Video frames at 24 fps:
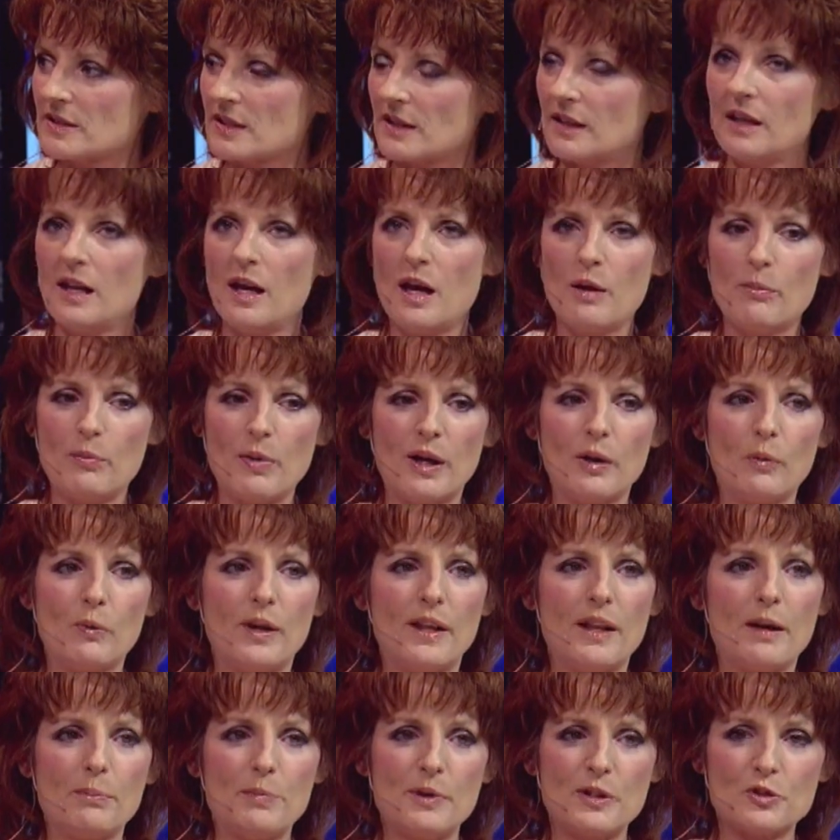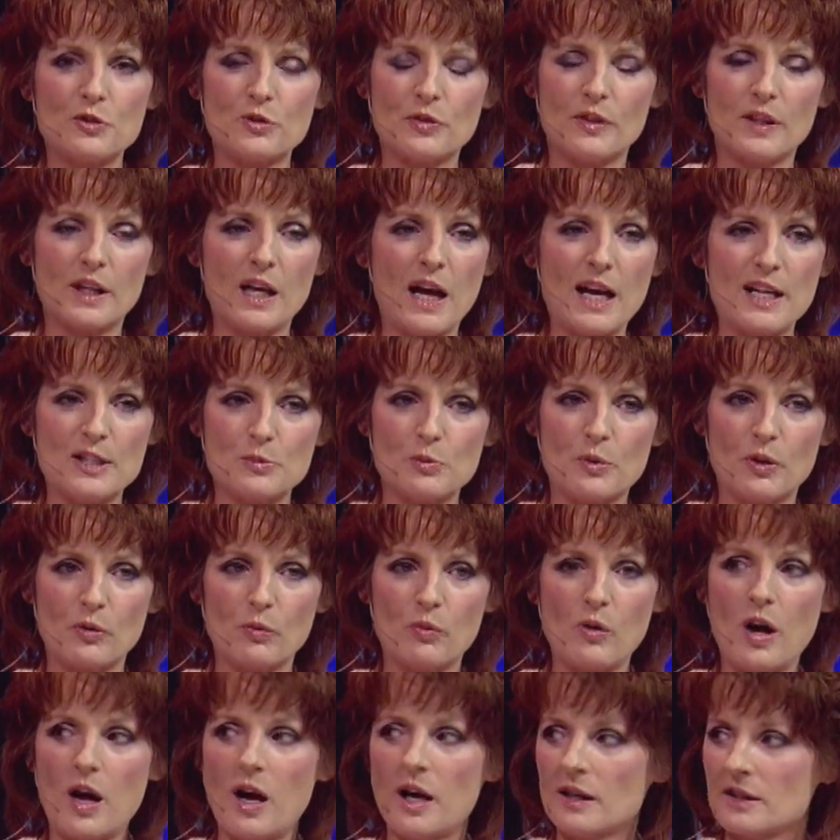And by the way, that picture of the guys with
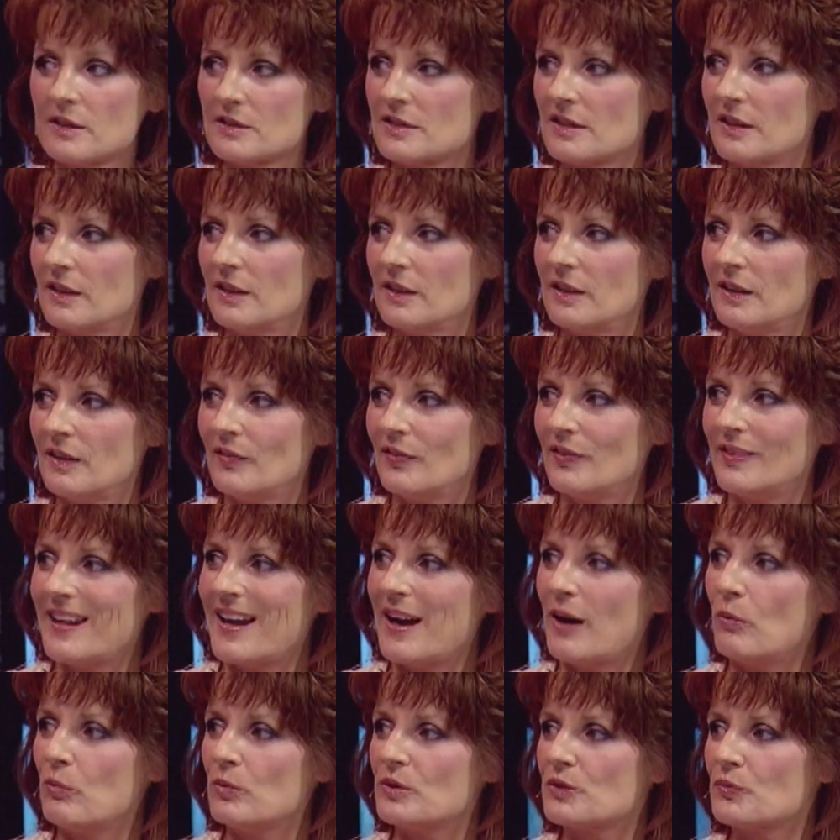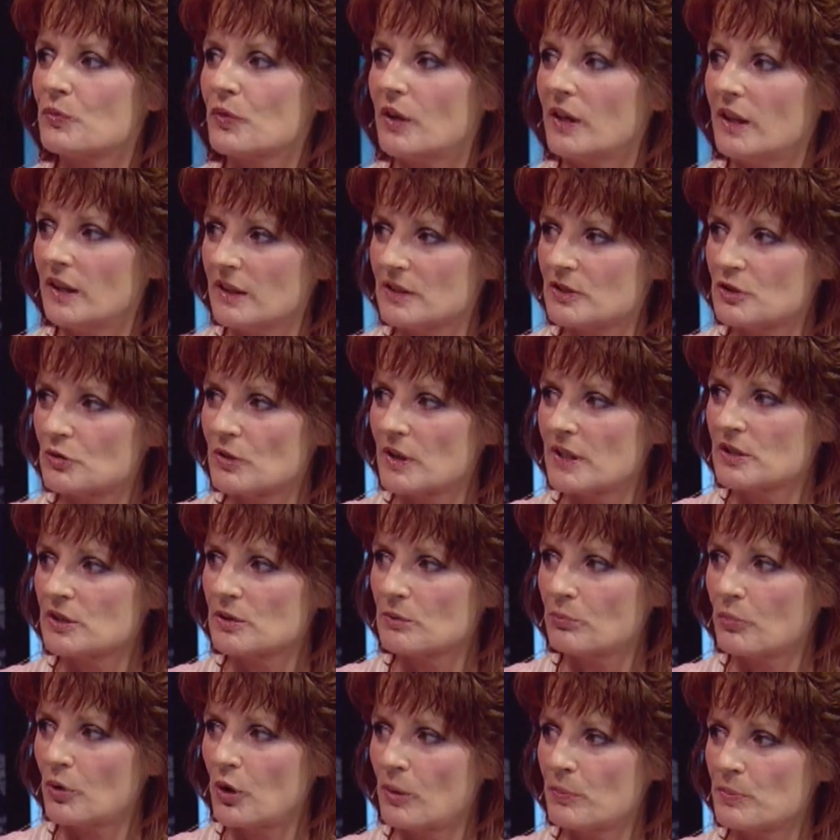rocks, that was for
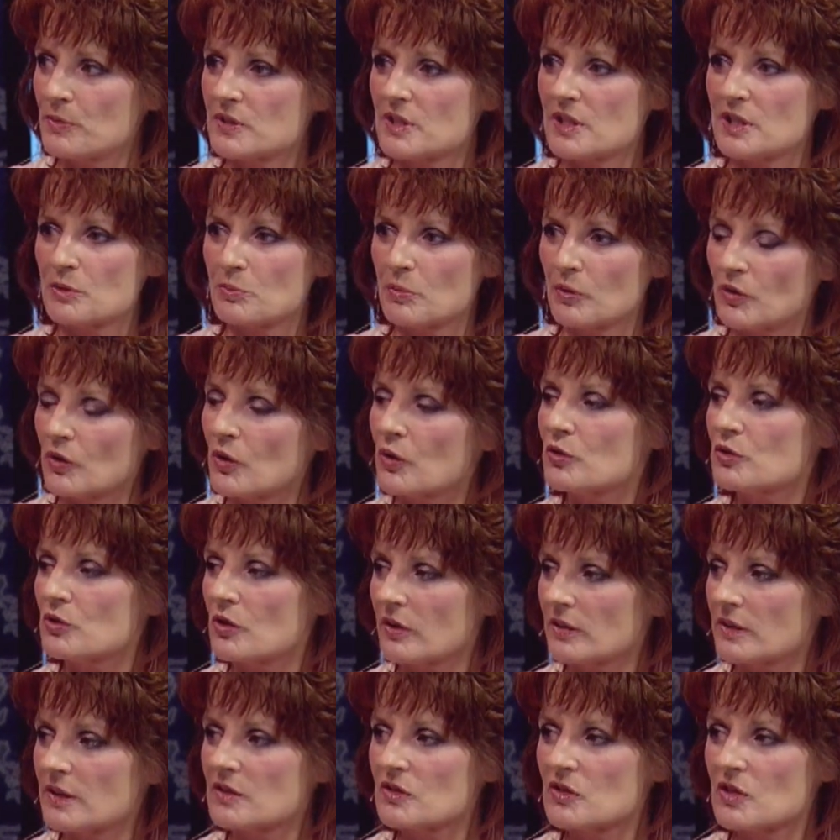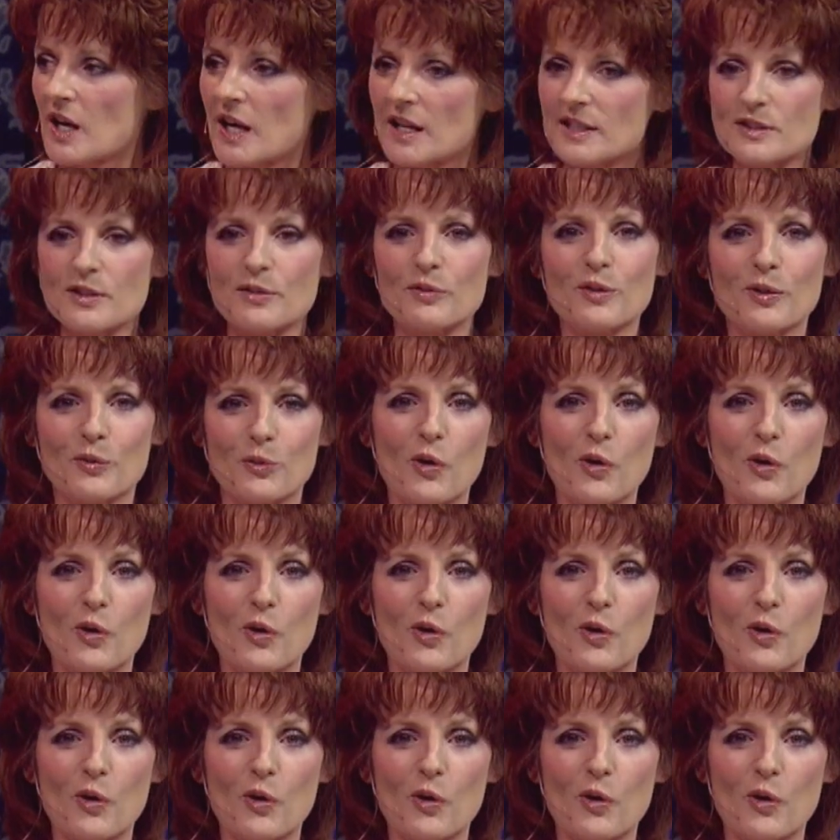illustration purposes, but those are the size of the